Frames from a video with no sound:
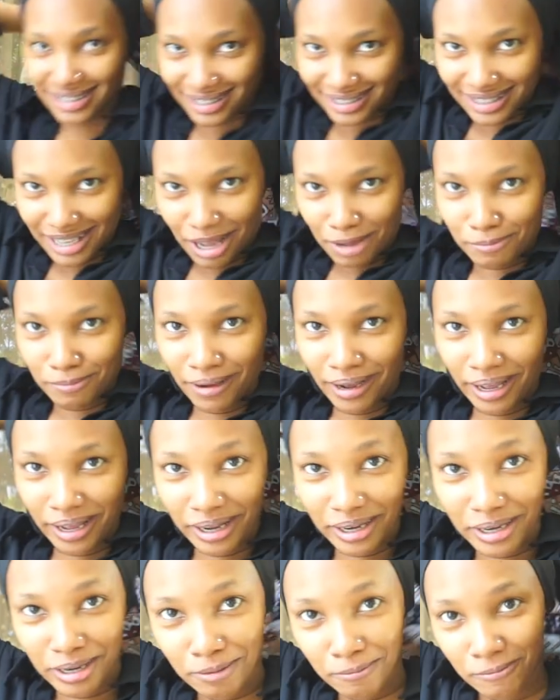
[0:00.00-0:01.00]
is
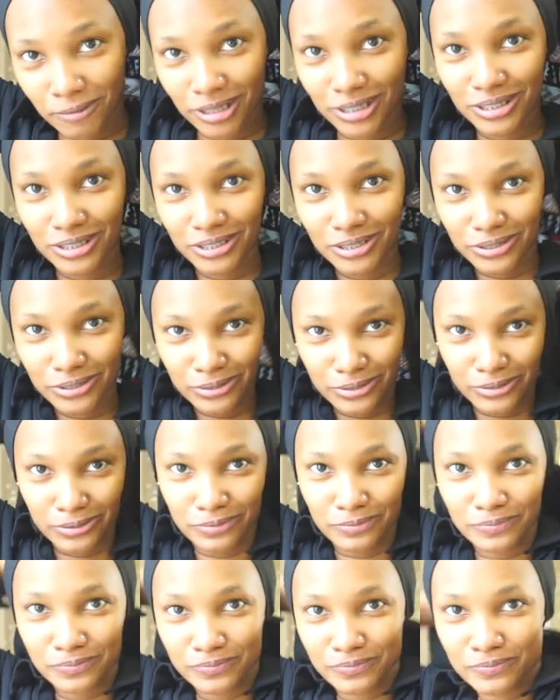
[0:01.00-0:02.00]
abaya number
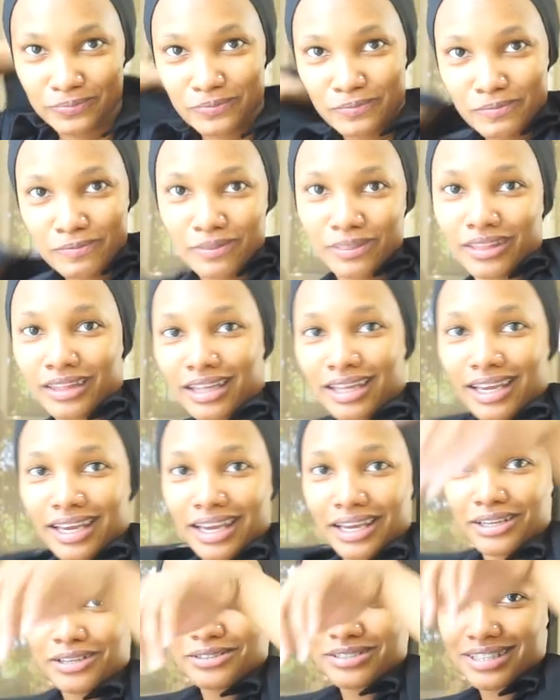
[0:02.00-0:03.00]
two.
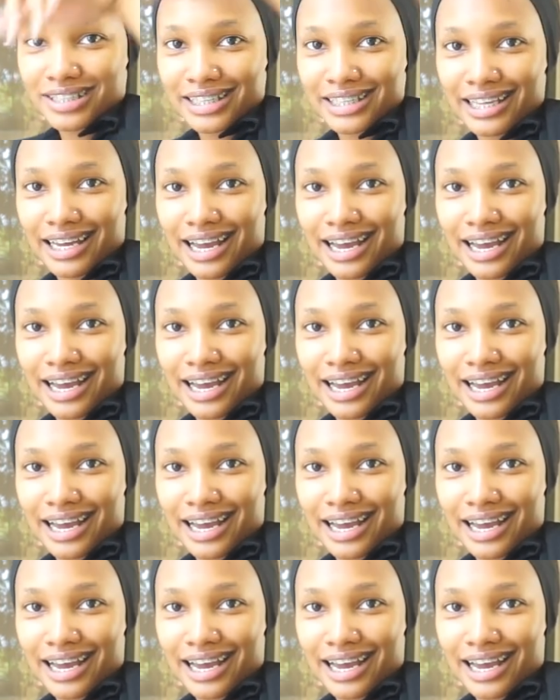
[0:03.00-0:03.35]
Can you see the